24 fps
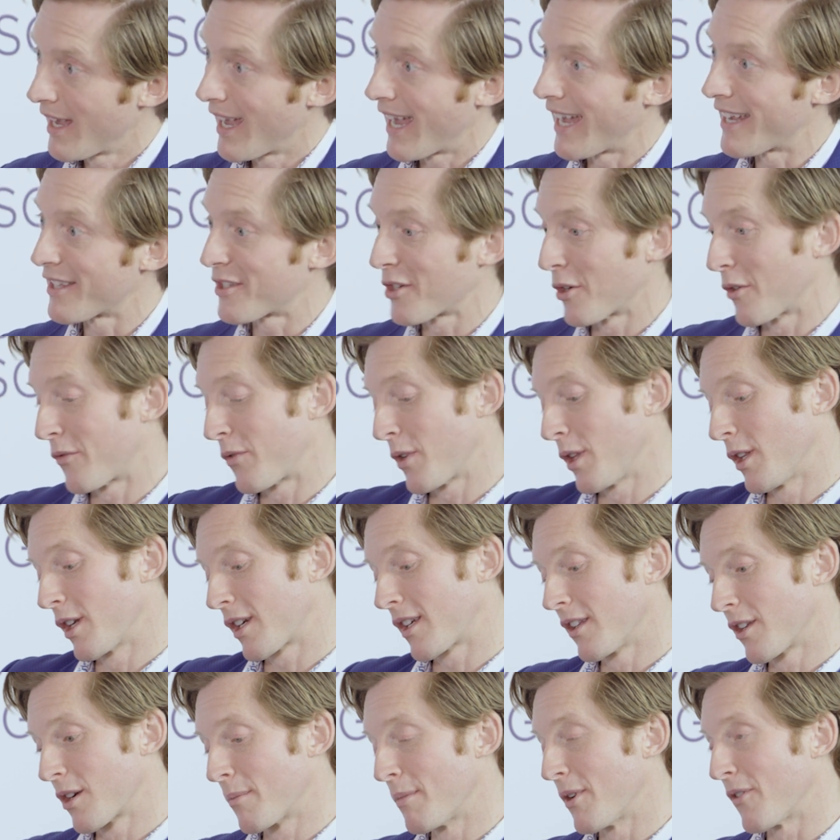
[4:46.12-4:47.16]
And so if we look
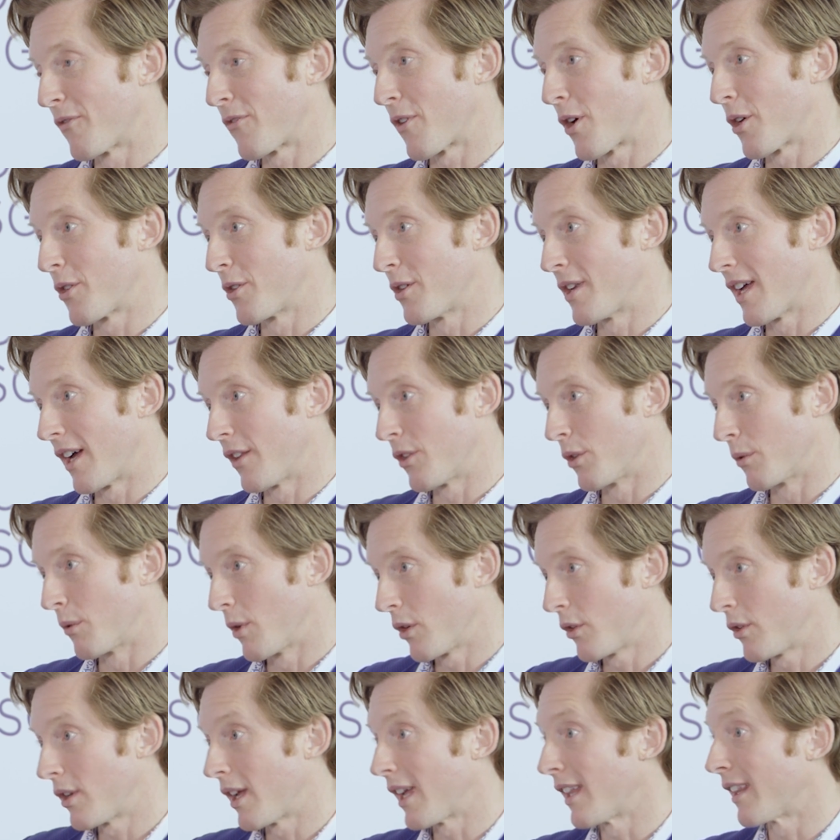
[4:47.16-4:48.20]
a little bit farther down the
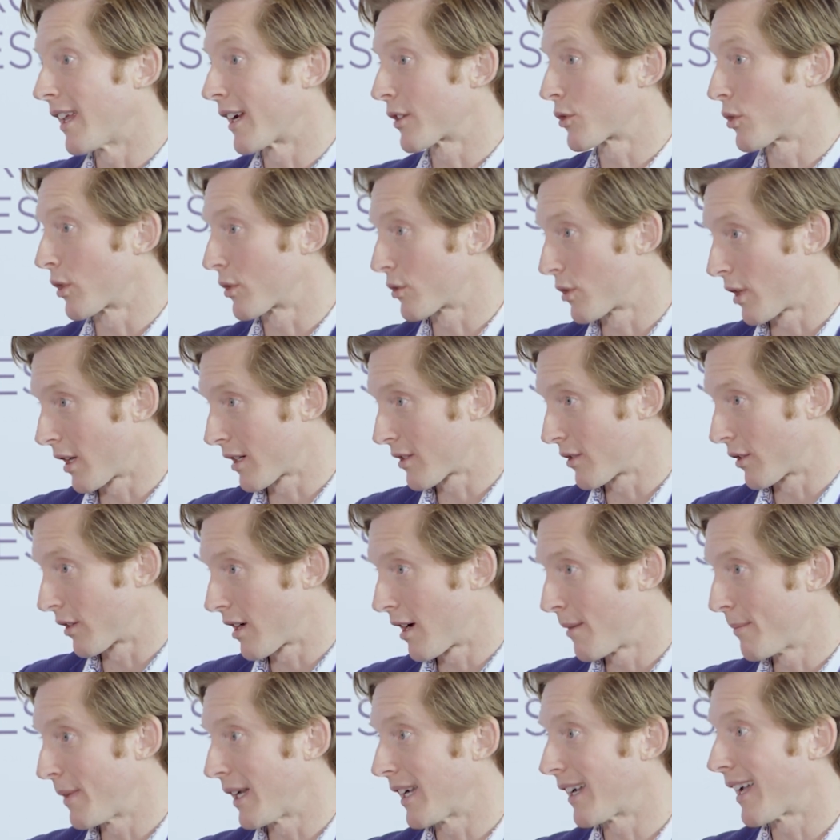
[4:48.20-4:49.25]
road, electric trucks are
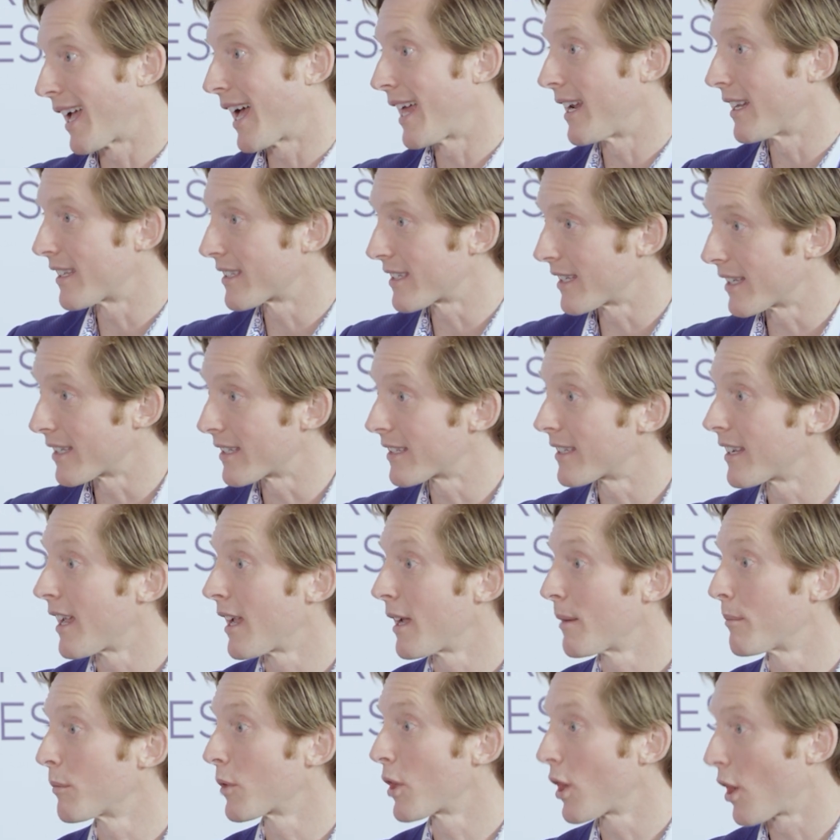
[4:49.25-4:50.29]
coming, and it's the
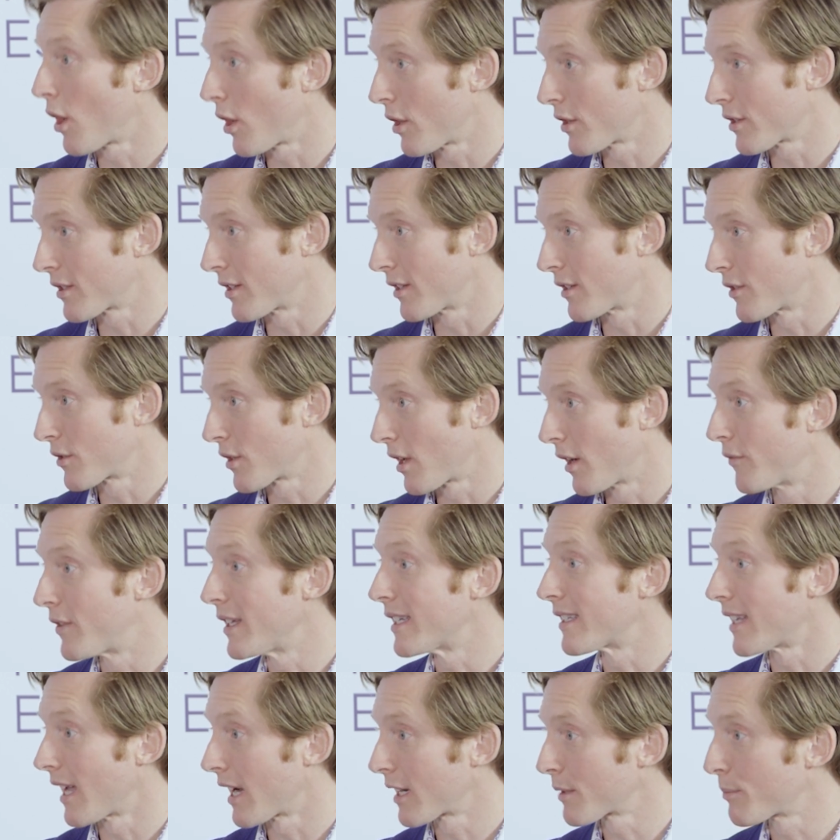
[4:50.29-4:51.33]
same causes of
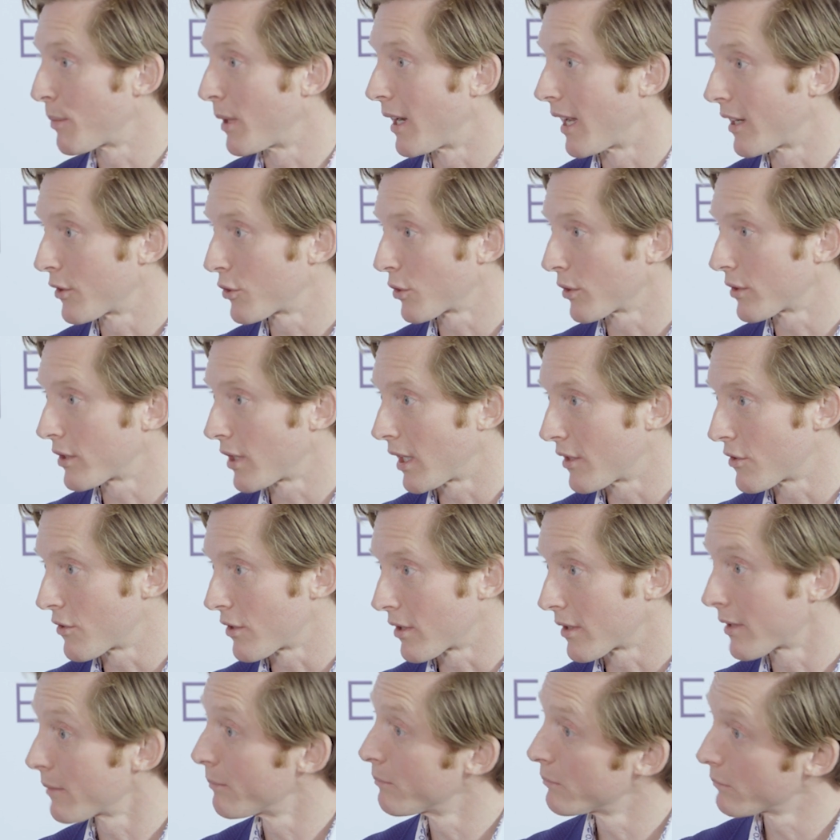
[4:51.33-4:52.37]
these exponential
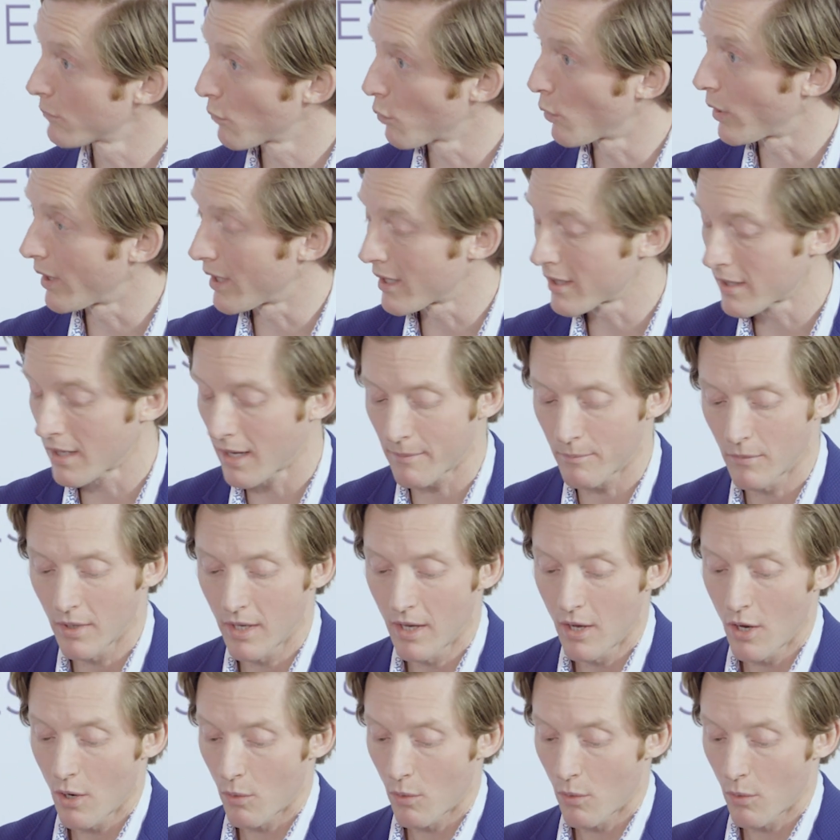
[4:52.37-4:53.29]
changes. What is that?